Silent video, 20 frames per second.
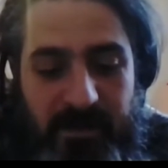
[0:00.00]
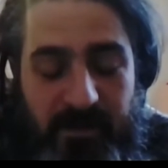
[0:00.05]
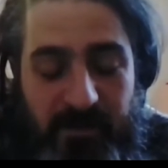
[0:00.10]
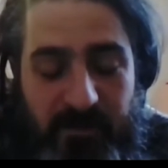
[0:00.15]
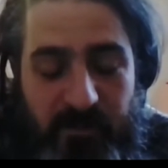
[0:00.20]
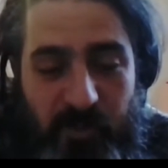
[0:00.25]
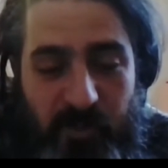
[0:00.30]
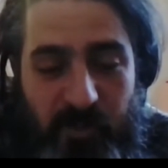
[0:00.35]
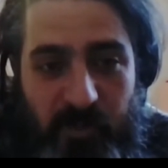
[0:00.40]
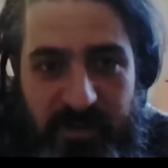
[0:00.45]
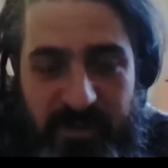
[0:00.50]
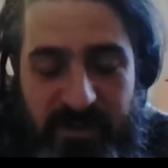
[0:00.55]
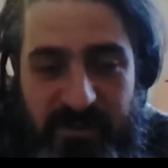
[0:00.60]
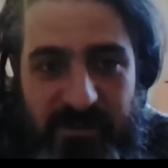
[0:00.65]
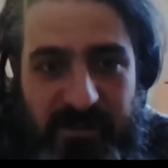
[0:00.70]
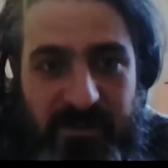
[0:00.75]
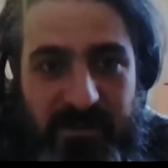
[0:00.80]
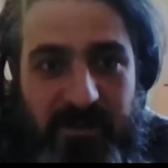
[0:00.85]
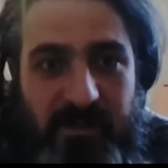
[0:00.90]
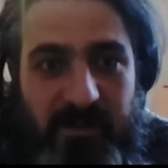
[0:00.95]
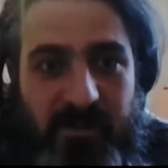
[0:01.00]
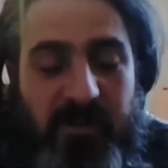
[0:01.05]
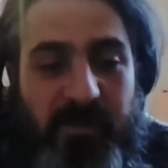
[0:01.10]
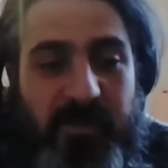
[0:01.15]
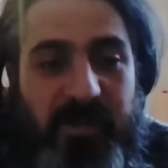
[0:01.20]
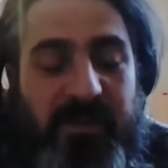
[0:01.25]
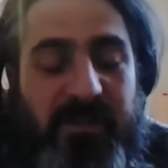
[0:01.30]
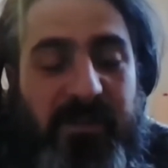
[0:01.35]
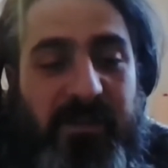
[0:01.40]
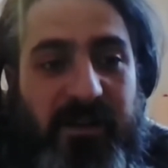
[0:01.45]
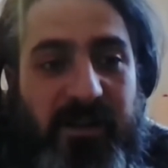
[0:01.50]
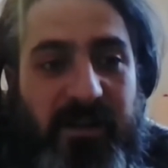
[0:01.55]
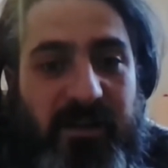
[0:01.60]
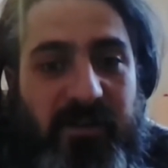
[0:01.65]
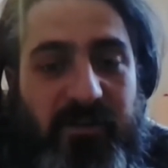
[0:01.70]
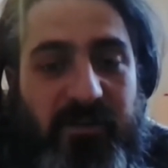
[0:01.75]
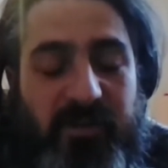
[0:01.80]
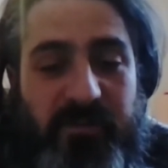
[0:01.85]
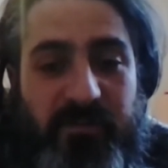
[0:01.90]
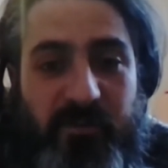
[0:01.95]
fruit is the big thing I
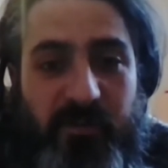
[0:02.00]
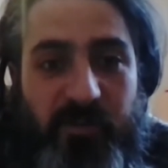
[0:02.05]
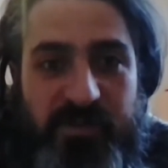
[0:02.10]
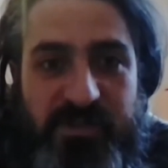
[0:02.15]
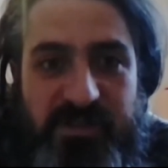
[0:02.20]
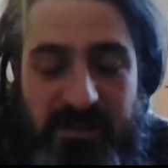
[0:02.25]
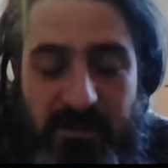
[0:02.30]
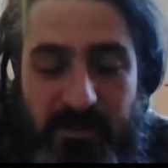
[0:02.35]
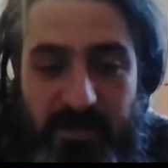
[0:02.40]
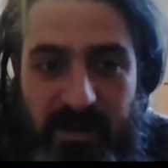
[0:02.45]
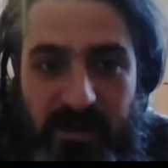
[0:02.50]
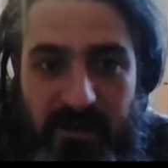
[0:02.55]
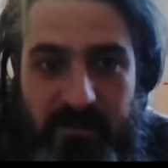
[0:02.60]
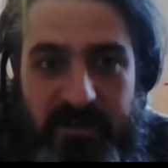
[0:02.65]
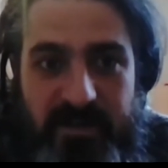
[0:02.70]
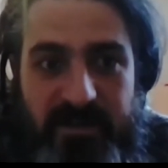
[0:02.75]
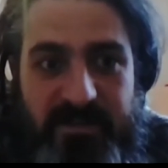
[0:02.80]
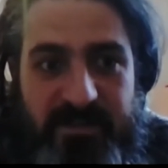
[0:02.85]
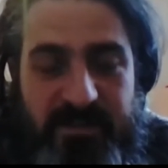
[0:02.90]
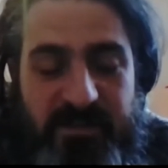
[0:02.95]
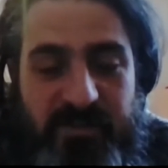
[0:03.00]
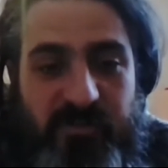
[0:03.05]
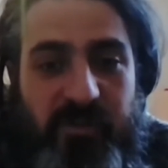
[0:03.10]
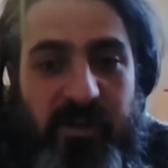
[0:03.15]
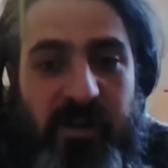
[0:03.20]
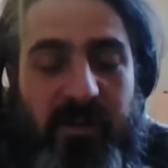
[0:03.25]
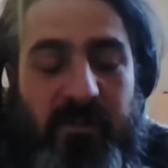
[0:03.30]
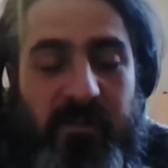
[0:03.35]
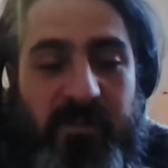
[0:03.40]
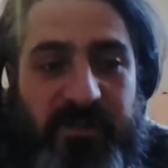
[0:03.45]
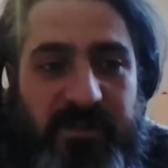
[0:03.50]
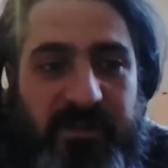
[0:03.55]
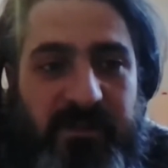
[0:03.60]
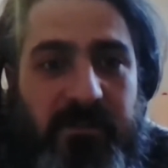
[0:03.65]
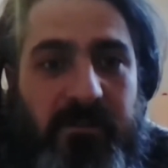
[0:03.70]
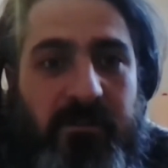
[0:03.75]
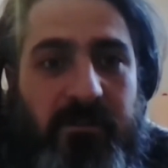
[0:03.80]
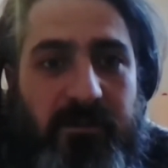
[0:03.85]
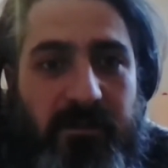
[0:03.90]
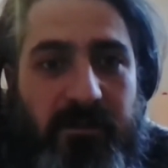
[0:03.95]
do. The fruits, the berries, the shrubs.
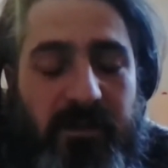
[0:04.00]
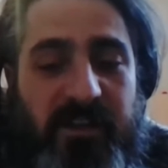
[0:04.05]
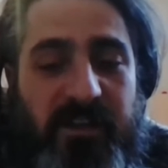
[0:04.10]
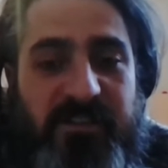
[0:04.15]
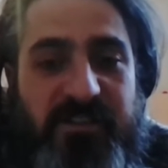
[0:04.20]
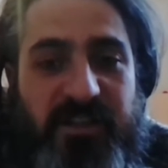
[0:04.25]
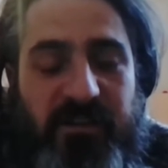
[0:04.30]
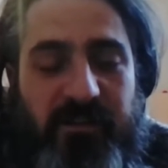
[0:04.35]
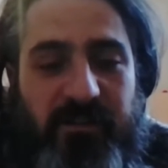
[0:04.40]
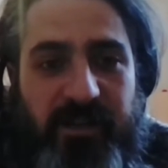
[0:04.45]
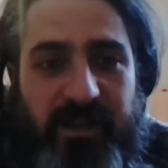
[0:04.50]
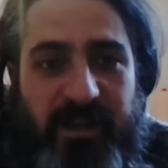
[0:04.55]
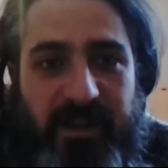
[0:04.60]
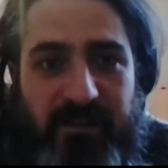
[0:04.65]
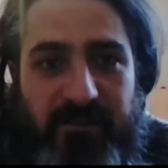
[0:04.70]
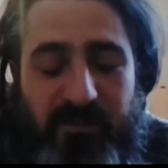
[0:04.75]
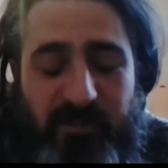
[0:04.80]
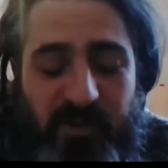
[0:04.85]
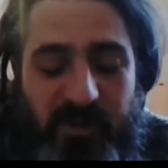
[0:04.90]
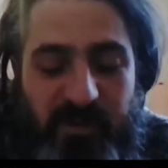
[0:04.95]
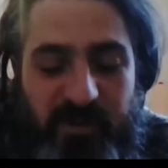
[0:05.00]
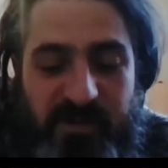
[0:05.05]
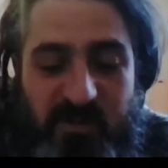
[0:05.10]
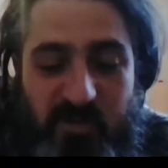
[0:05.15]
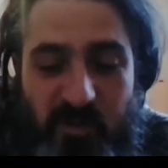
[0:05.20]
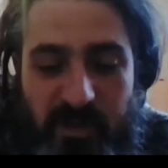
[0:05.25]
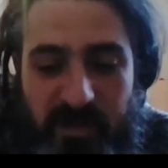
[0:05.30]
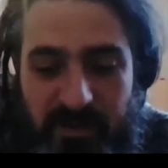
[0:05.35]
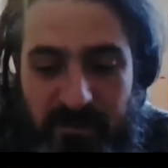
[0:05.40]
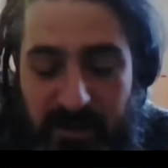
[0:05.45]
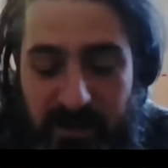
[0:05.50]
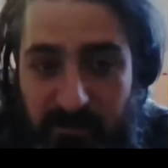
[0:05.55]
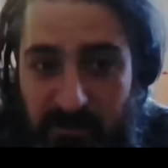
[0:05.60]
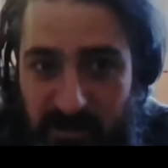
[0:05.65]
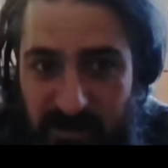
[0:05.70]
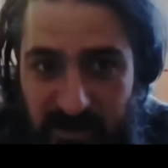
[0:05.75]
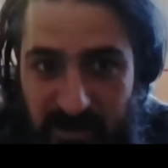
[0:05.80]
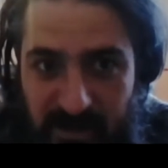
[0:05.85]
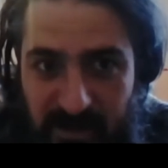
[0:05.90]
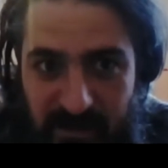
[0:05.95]
I generally have pretty much one of
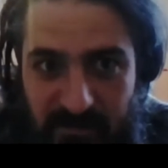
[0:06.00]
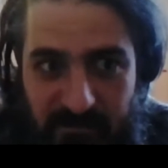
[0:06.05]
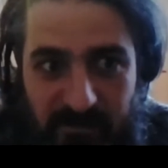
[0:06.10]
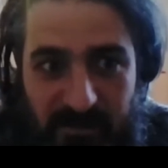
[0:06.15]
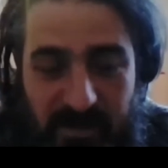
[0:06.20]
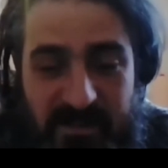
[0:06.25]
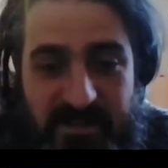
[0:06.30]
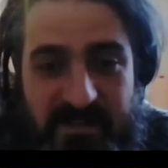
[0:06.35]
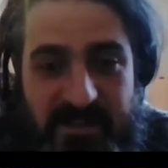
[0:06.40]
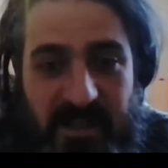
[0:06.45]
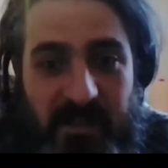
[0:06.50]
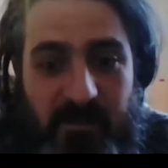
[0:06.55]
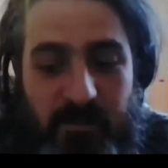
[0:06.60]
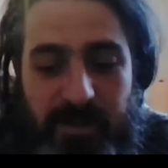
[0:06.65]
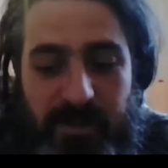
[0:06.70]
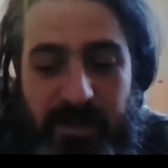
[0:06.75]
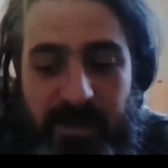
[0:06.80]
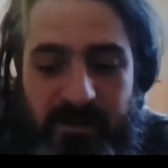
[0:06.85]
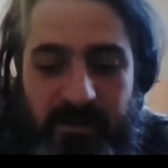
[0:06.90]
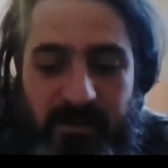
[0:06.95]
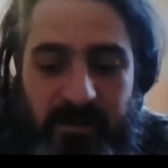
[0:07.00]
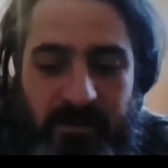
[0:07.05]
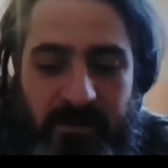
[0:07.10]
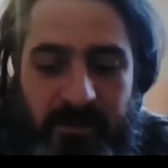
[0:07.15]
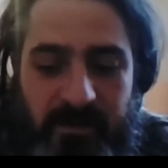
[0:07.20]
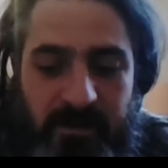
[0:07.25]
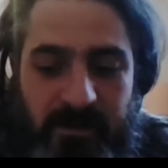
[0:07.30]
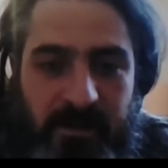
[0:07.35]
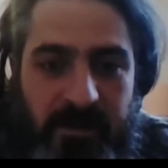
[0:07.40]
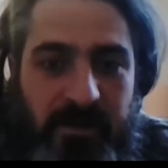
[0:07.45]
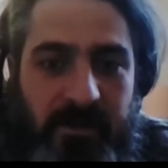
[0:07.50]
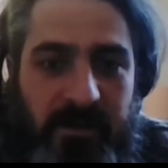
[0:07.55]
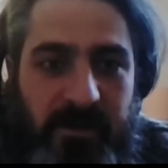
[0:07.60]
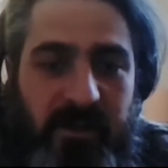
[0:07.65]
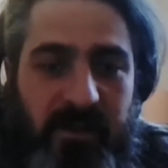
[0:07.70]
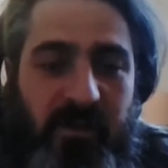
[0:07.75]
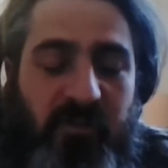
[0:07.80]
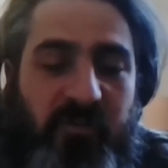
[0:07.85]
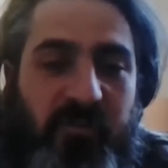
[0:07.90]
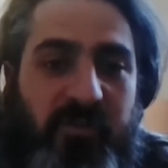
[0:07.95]
everything I sell planted.
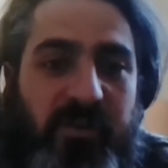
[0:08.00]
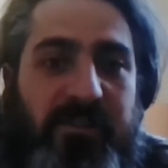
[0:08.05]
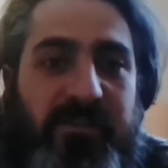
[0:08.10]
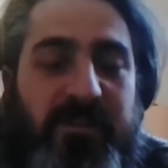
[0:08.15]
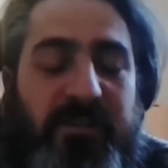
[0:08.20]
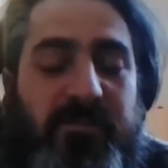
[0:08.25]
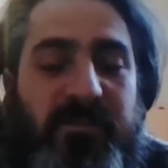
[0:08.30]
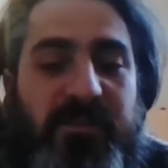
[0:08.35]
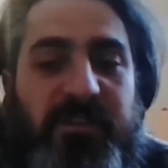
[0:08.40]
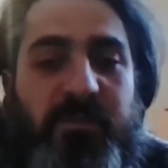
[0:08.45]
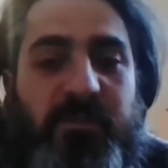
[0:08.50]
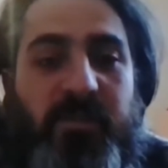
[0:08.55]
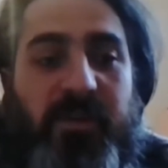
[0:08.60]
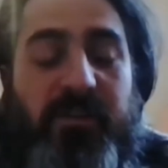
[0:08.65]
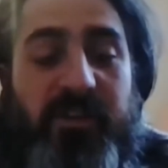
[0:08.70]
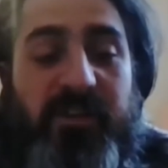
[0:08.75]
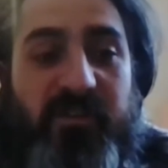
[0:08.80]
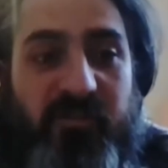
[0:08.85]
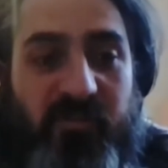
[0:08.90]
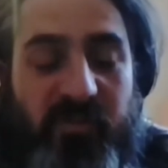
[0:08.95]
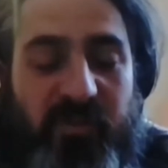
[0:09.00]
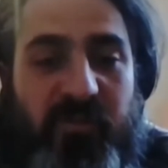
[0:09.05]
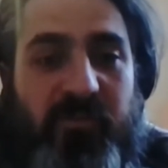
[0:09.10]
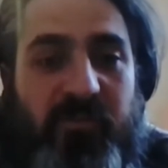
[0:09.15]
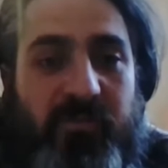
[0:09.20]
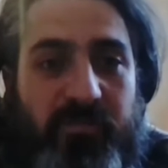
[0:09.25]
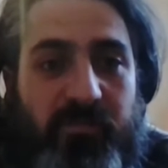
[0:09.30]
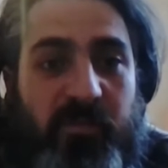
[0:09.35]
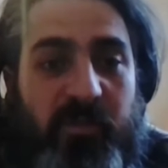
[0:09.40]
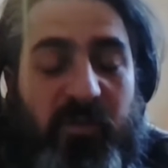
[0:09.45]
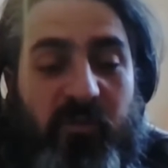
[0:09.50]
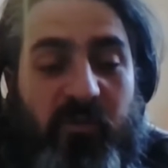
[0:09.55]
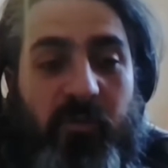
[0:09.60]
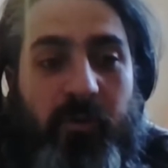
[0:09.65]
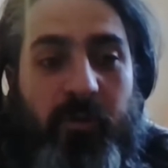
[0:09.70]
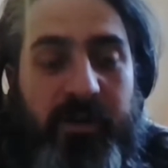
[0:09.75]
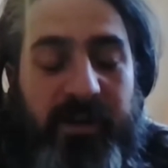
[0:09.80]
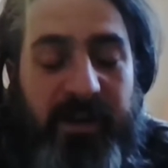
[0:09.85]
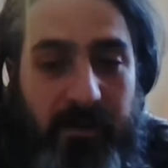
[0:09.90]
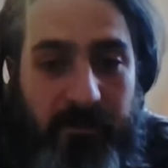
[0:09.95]
So I have some experience with
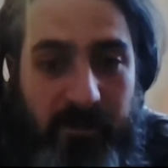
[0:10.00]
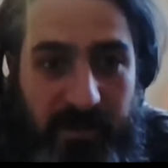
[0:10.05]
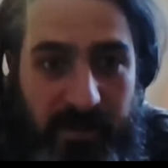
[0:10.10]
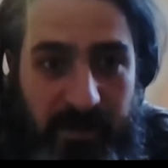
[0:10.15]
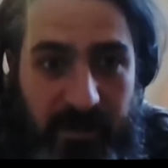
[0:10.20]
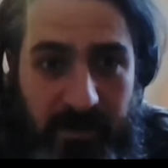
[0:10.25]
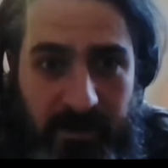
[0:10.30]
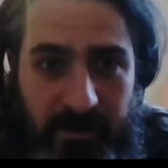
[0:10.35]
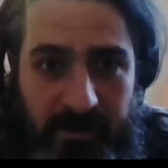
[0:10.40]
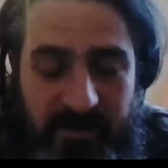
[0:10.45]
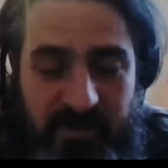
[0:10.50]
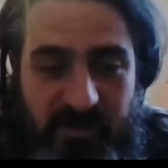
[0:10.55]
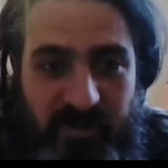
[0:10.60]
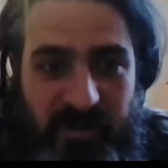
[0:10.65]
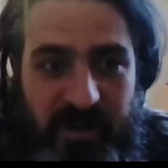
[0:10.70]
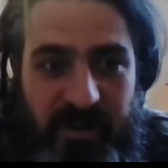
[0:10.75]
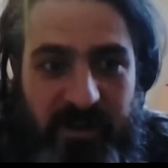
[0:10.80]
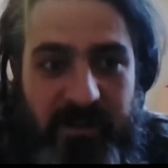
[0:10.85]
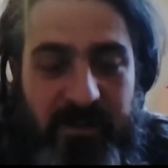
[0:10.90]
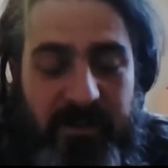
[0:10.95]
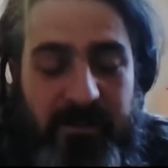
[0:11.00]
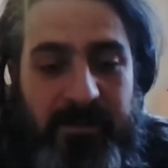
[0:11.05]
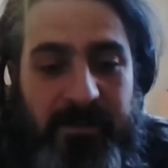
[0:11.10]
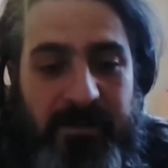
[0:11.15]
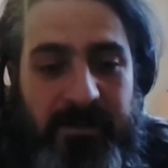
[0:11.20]
growing everything. I try to